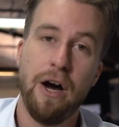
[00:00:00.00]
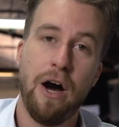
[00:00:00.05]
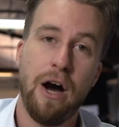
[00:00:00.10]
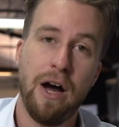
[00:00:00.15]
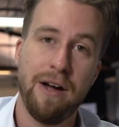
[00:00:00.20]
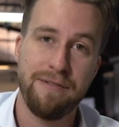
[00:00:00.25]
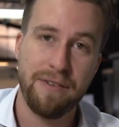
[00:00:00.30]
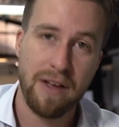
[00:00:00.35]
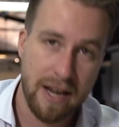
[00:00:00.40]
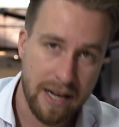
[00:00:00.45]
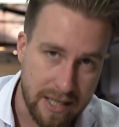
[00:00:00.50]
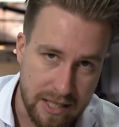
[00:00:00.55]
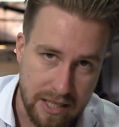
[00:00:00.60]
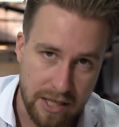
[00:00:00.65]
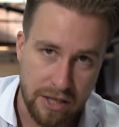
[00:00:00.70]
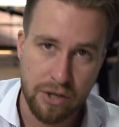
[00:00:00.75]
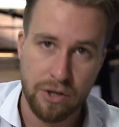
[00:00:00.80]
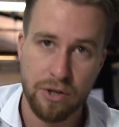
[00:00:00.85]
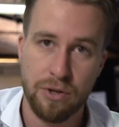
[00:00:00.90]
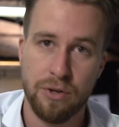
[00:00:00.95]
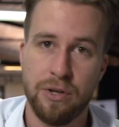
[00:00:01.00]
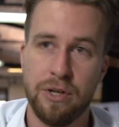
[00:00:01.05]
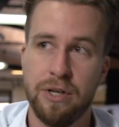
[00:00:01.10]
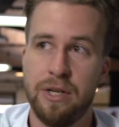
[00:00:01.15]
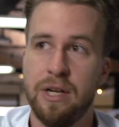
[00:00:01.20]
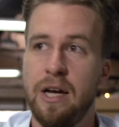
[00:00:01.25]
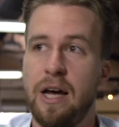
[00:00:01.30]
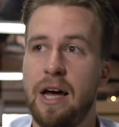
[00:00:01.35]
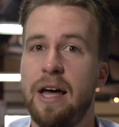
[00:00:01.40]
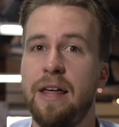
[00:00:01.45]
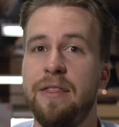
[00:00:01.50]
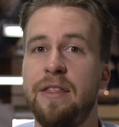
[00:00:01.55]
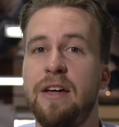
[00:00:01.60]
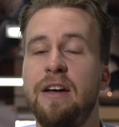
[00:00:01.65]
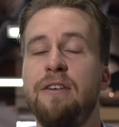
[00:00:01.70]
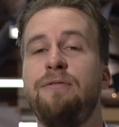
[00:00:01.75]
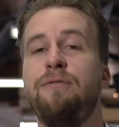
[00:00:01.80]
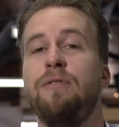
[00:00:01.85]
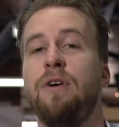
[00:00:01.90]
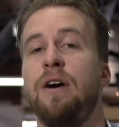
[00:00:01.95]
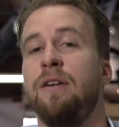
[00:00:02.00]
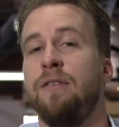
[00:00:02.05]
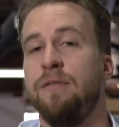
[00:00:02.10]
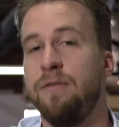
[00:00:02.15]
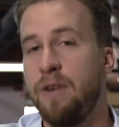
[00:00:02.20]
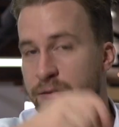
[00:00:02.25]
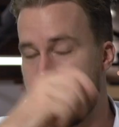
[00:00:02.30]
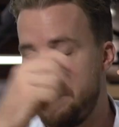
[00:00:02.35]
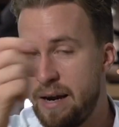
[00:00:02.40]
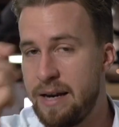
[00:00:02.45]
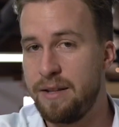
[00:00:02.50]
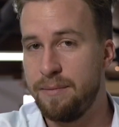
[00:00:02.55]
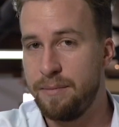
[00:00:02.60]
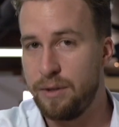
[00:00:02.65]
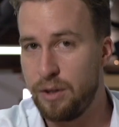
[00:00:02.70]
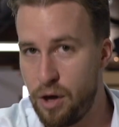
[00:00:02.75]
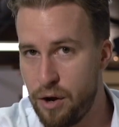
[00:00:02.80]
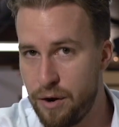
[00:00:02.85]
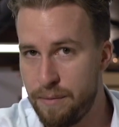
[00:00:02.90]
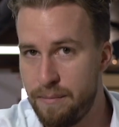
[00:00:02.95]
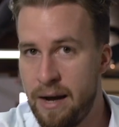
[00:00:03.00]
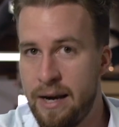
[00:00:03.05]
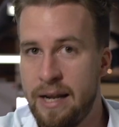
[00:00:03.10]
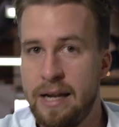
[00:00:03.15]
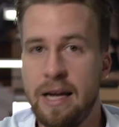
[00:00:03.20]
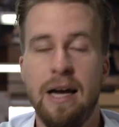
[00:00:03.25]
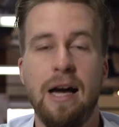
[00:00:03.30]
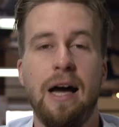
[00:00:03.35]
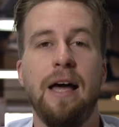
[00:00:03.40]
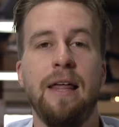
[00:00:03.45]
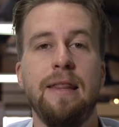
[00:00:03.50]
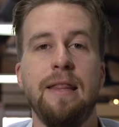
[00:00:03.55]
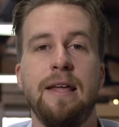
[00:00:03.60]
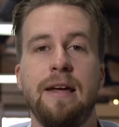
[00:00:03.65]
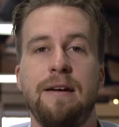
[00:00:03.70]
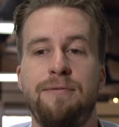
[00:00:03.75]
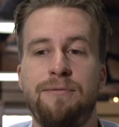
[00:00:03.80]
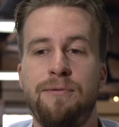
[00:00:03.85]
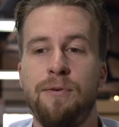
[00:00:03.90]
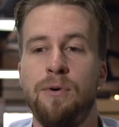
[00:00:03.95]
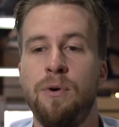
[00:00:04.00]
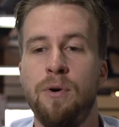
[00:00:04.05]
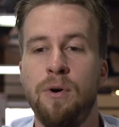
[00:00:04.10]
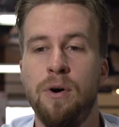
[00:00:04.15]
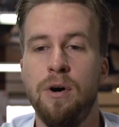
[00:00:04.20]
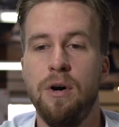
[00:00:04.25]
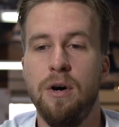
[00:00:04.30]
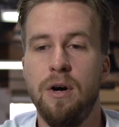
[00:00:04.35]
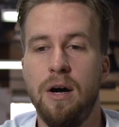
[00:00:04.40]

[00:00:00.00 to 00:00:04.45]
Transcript: I've executed, and therefore I've made them a lot of money, and therefore